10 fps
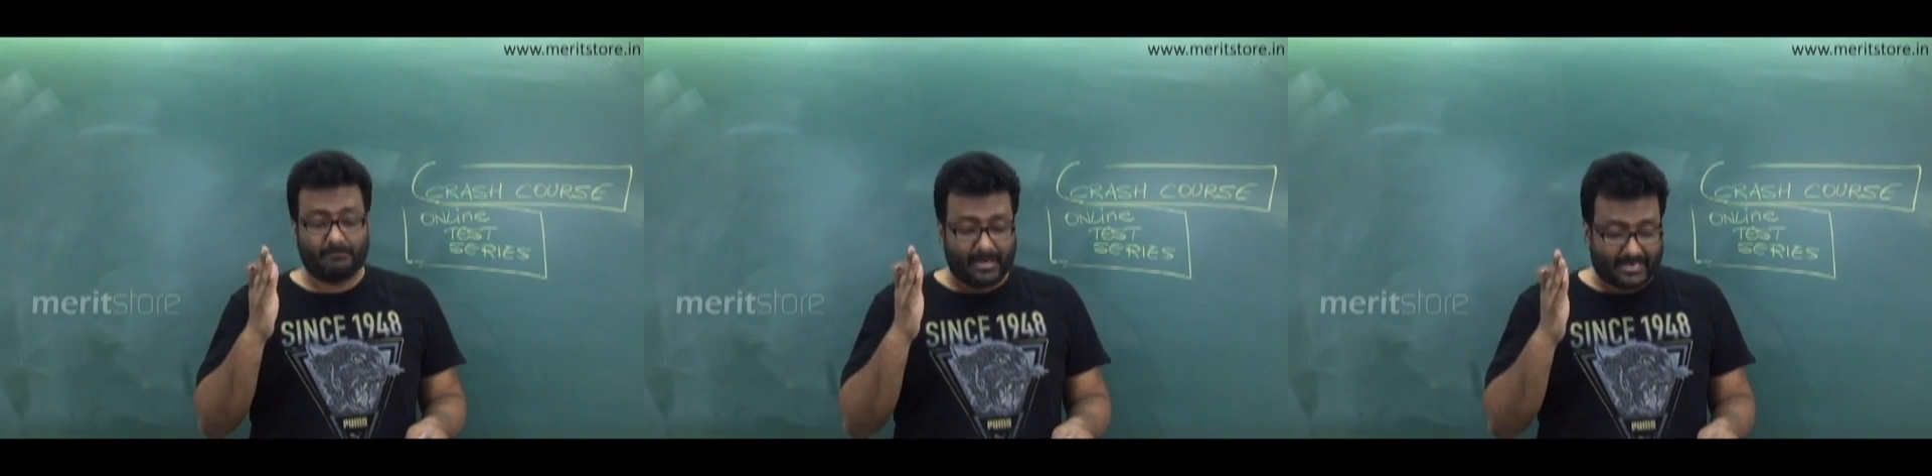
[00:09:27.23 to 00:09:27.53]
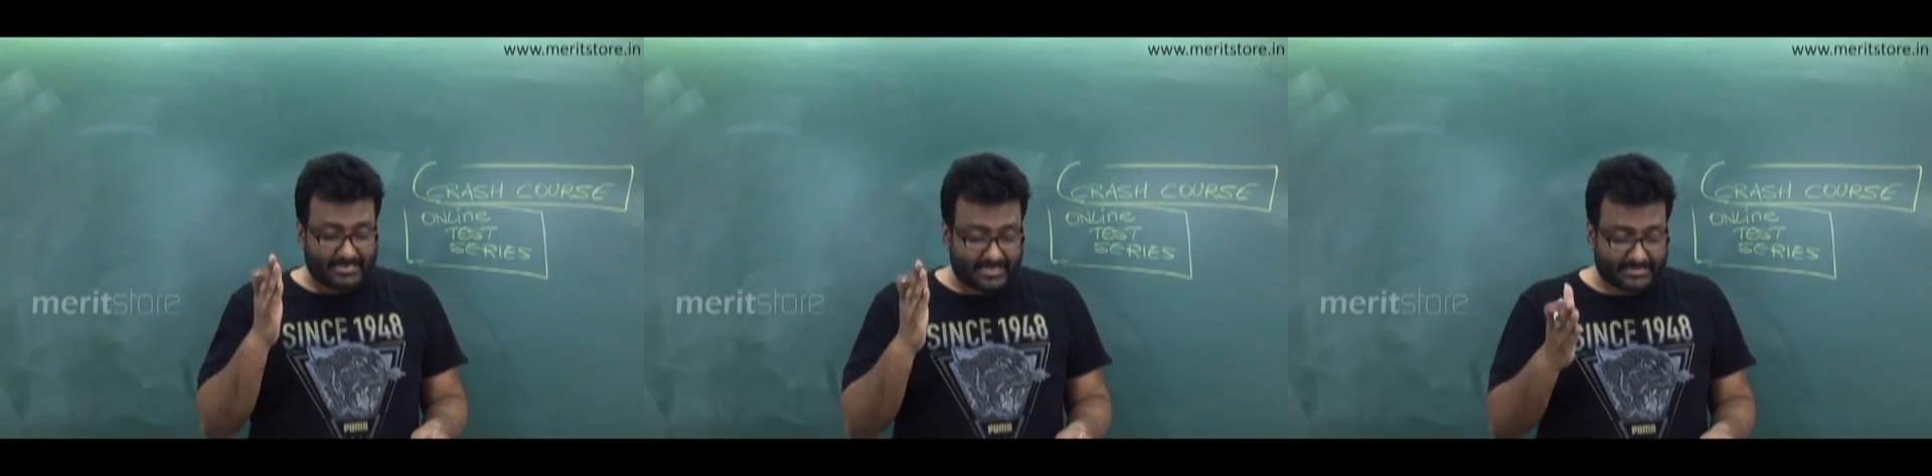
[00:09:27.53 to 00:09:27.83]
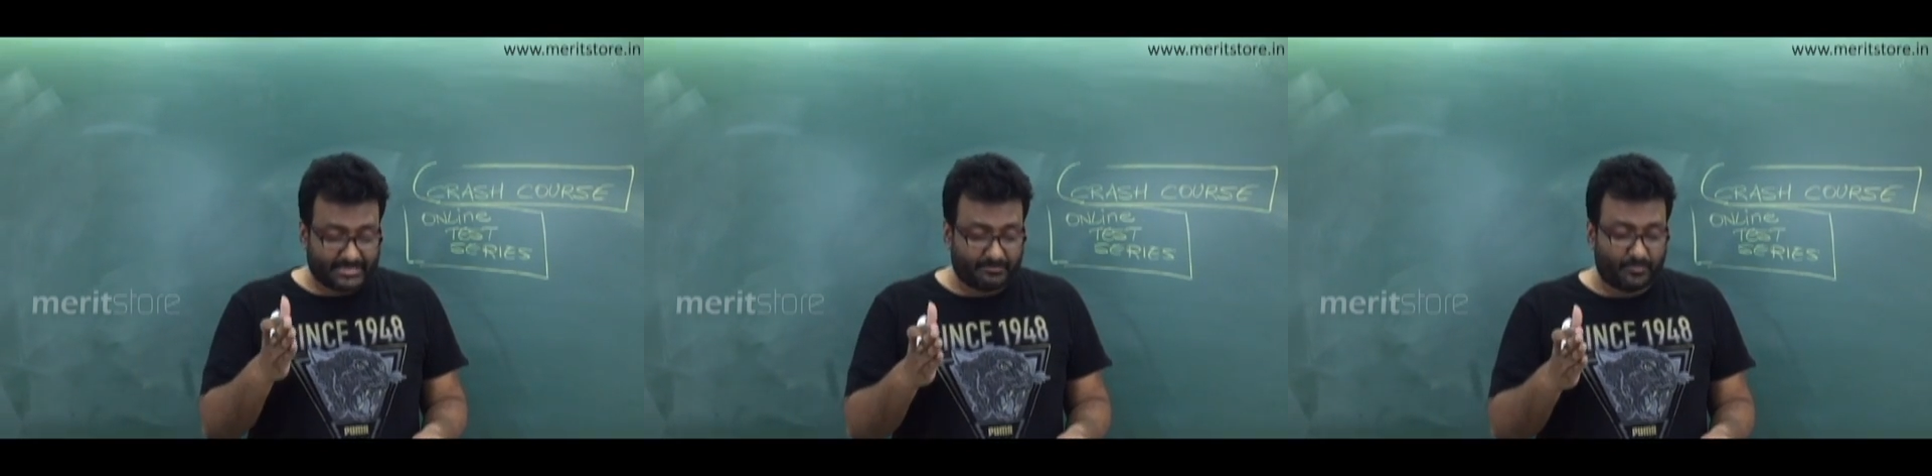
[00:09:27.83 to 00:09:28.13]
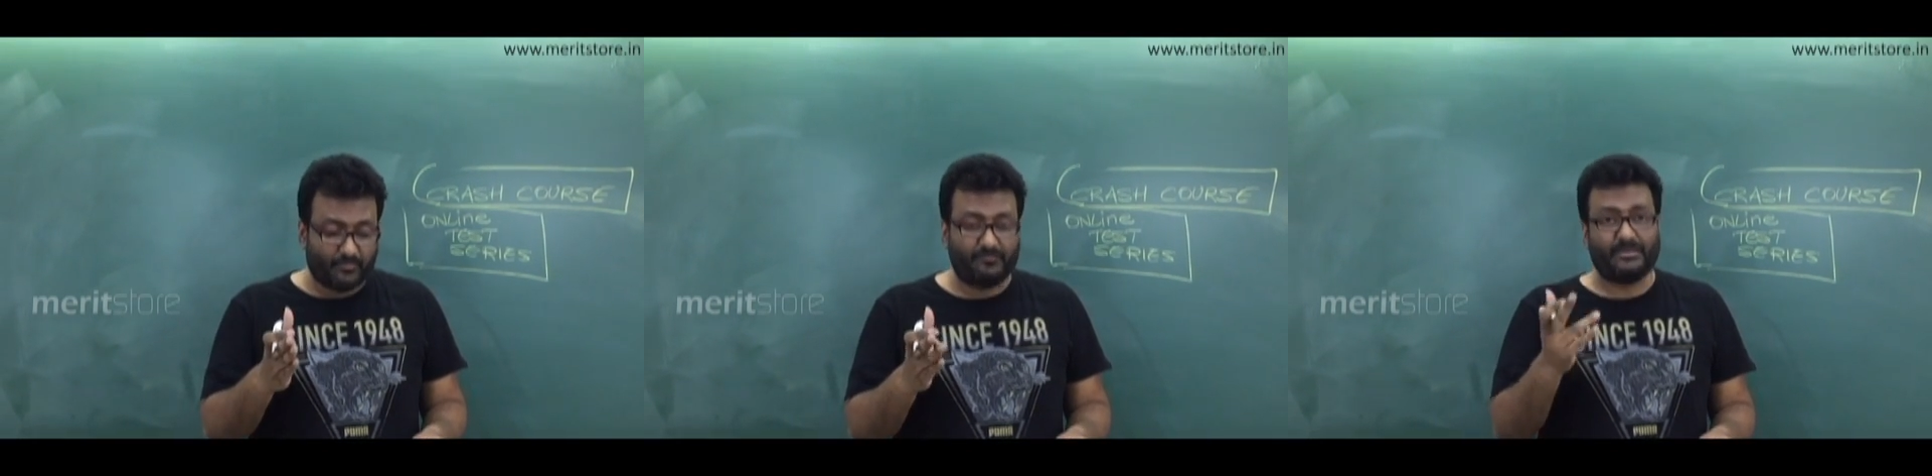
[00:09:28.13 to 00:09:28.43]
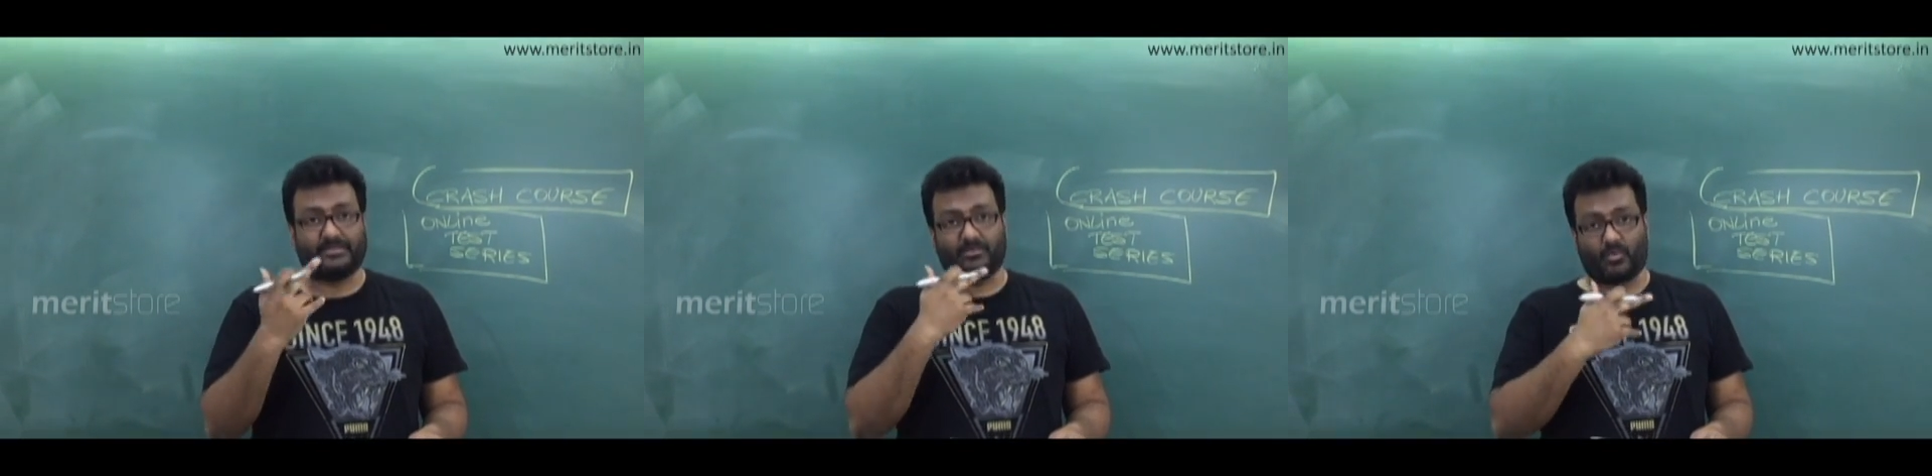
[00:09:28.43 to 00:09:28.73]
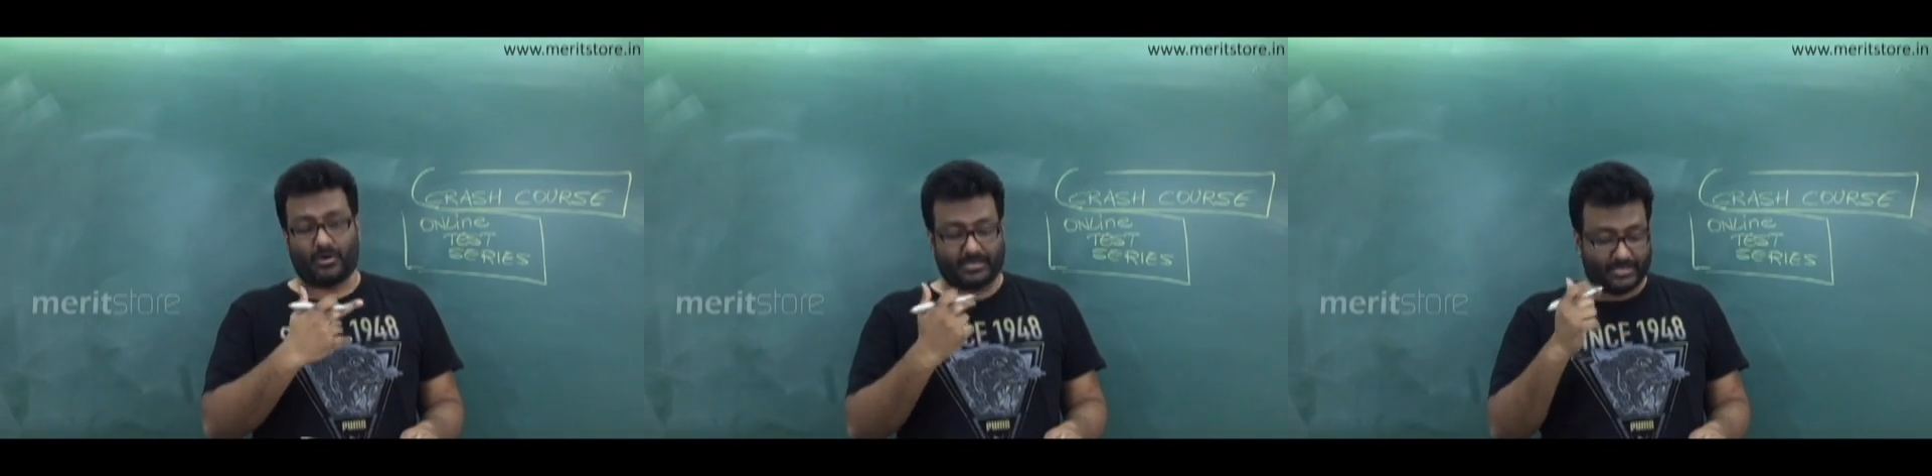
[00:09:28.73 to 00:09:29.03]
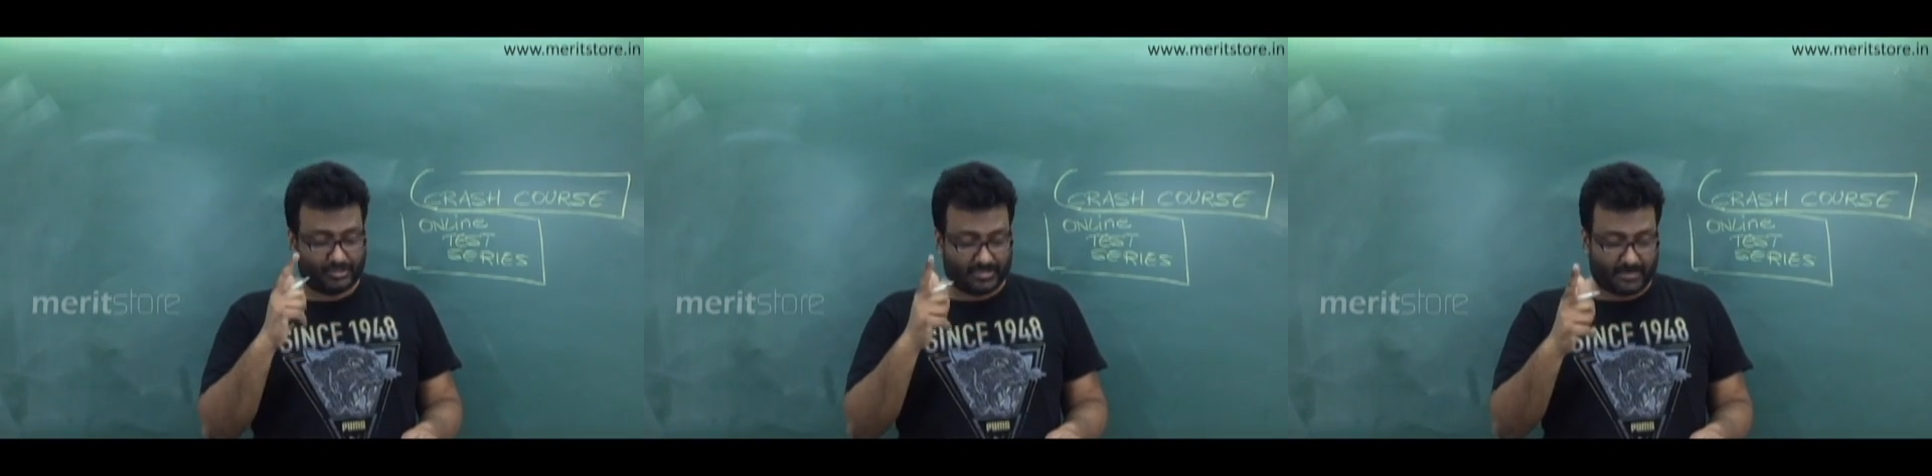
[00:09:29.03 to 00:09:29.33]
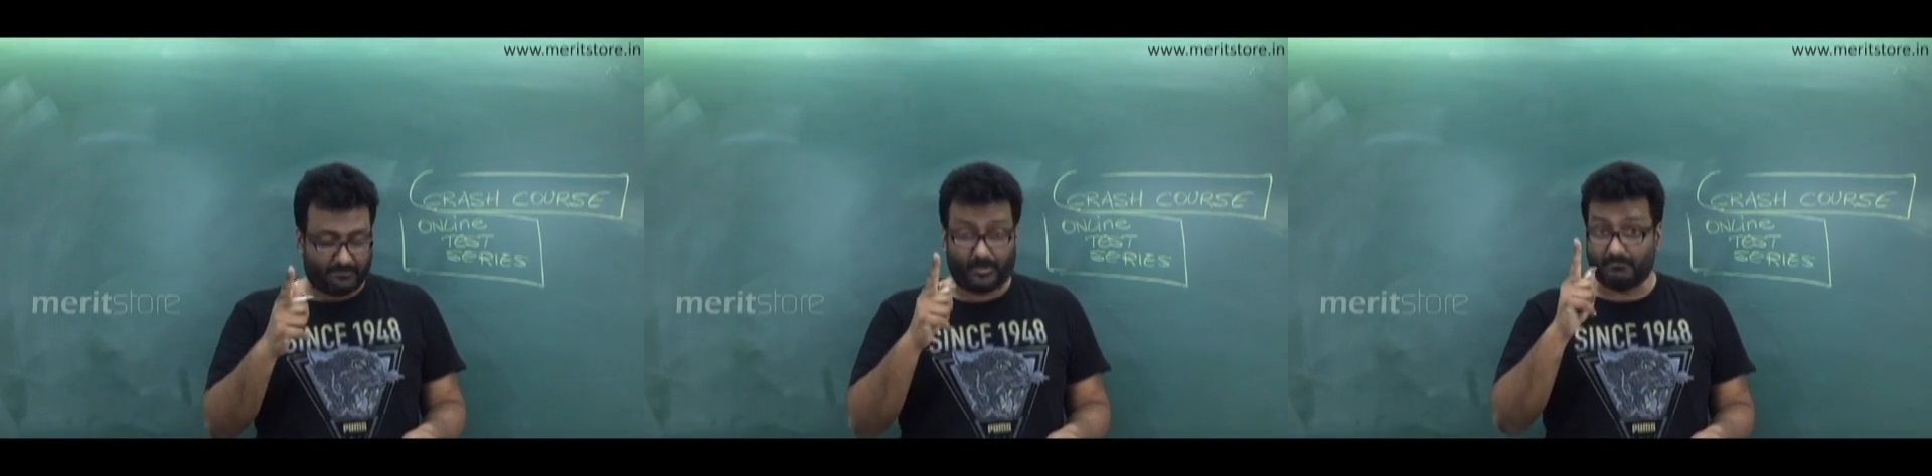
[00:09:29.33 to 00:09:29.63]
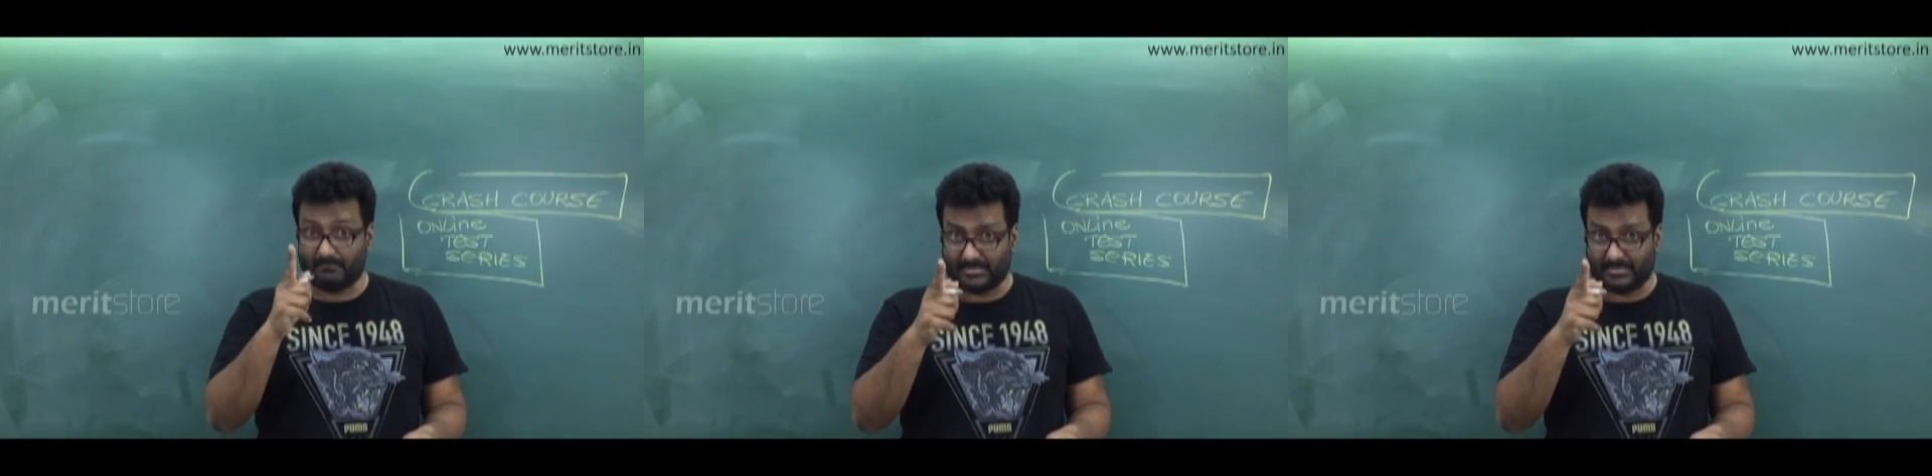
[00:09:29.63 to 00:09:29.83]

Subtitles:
magnetic movement in coordination compound.